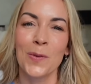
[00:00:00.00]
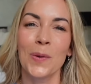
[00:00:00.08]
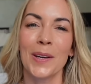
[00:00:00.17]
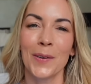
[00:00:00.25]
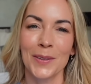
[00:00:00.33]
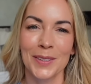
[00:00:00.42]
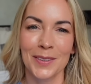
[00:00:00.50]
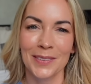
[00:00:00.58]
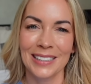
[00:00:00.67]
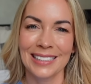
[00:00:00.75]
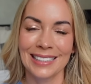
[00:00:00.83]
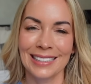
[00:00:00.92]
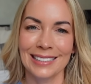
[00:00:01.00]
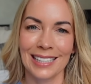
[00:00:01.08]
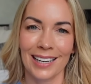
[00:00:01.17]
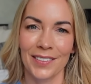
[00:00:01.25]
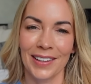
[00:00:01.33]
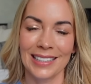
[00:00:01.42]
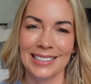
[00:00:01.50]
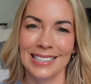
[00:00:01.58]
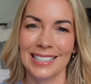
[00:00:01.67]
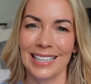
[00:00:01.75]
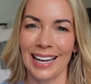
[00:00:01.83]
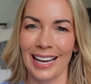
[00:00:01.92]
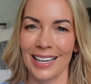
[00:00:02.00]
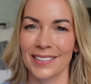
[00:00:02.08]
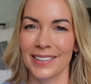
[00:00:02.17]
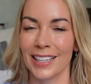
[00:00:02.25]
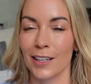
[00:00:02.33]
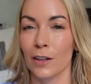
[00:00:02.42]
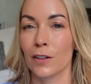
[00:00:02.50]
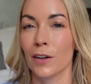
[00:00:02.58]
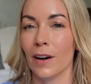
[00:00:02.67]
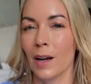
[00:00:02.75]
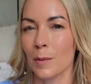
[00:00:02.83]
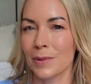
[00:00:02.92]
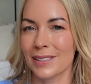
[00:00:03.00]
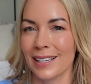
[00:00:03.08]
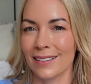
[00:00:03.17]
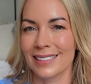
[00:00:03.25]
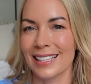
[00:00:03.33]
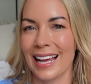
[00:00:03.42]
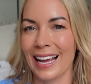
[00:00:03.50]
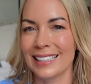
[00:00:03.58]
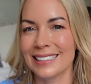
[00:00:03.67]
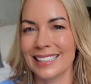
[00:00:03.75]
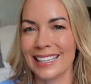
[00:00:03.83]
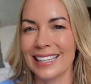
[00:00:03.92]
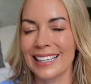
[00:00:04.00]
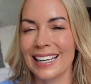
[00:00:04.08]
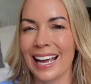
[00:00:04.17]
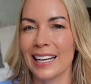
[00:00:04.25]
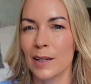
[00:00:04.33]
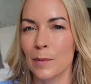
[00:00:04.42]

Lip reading: We also recently decorated an area on our upstairs landing, and